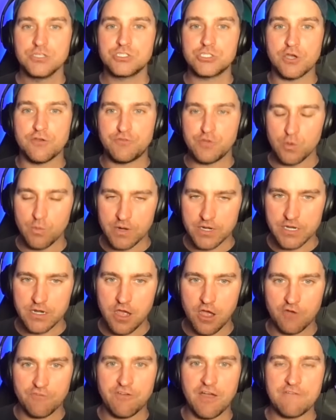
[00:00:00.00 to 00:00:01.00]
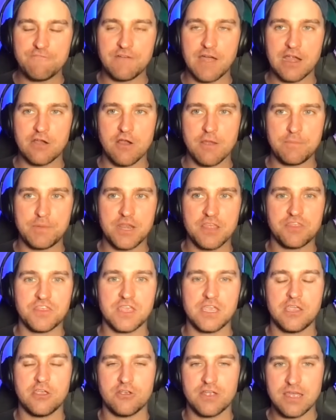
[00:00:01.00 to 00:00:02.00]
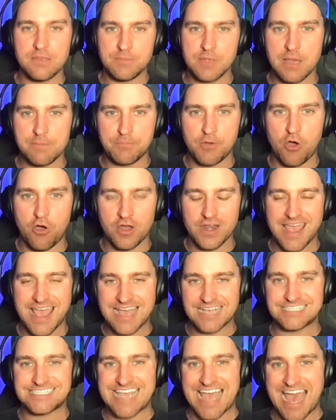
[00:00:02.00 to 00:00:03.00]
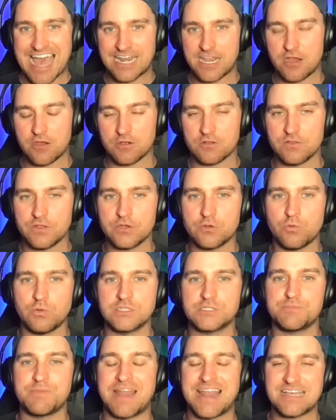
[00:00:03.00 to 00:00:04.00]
So if you want to know if I fire up anything here, hit me up on X at Eric Lindquist.